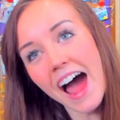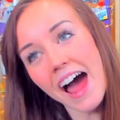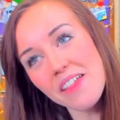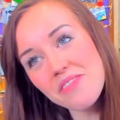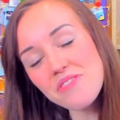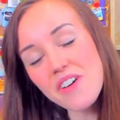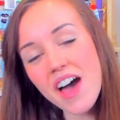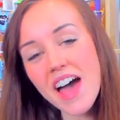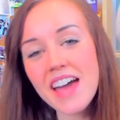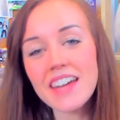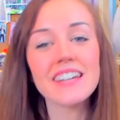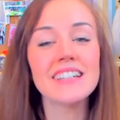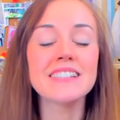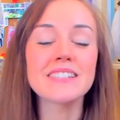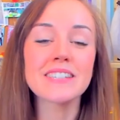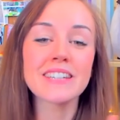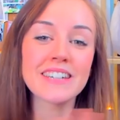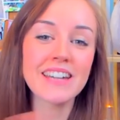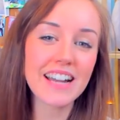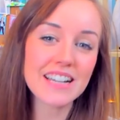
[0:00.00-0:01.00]
And then
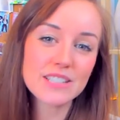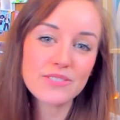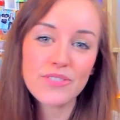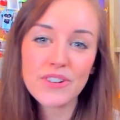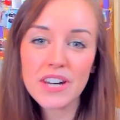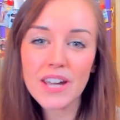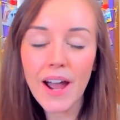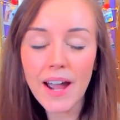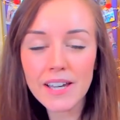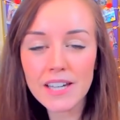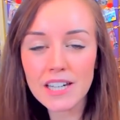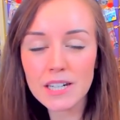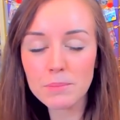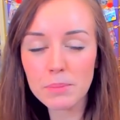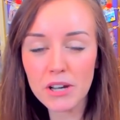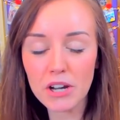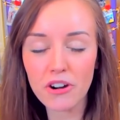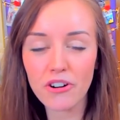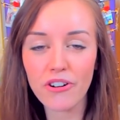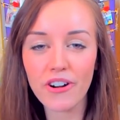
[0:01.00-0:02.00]
in tonight's video, I'm going
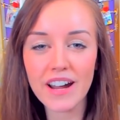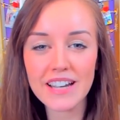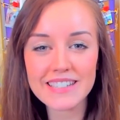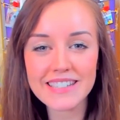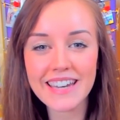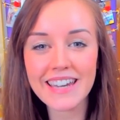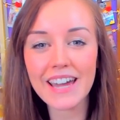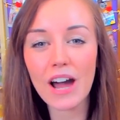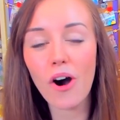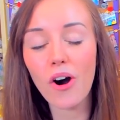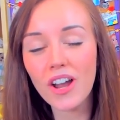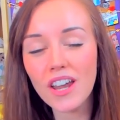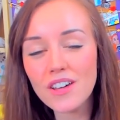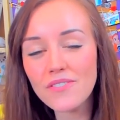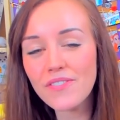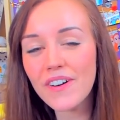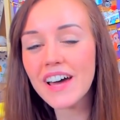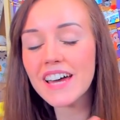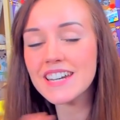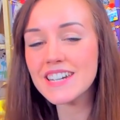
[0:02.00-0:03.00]
to be creating
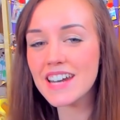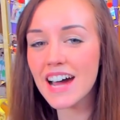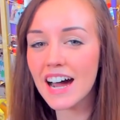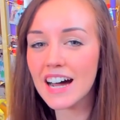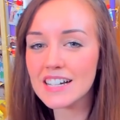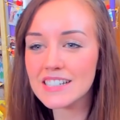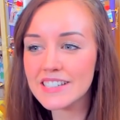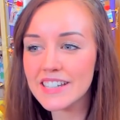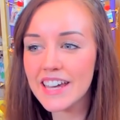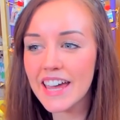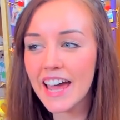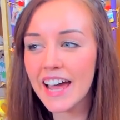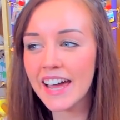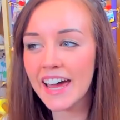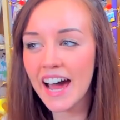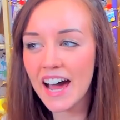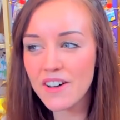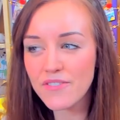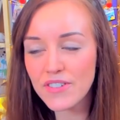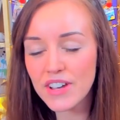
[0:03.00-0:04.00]
Oliver and Darcy
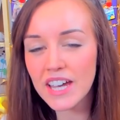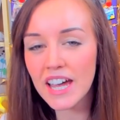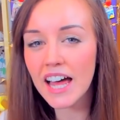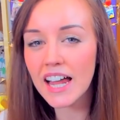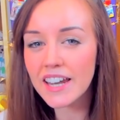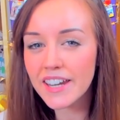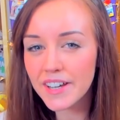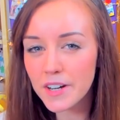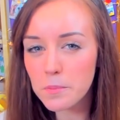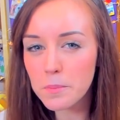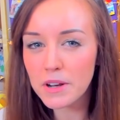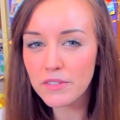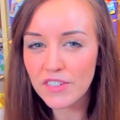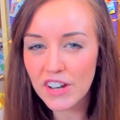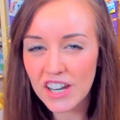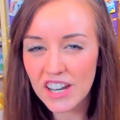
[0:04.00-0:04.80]
and having a little bit of a